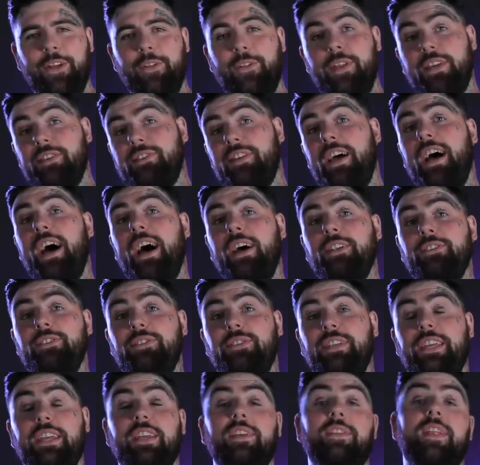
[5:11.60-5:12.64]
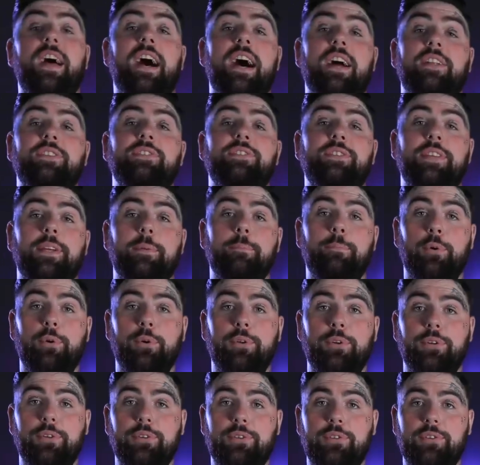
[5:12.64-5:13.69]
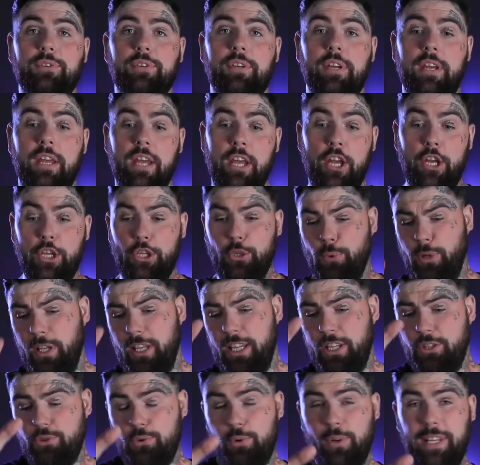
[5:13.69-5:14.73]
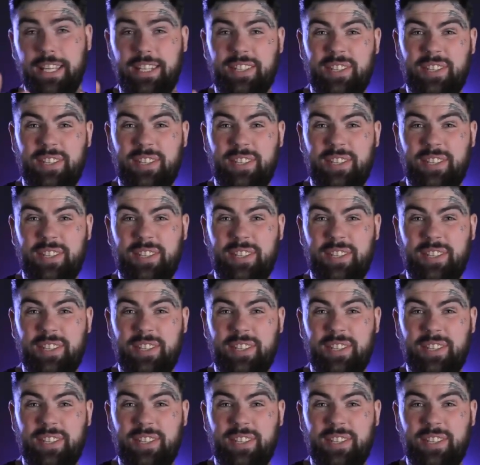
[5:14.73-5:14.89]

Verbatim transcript: There's the hand stick and the hand stick bonus. You literally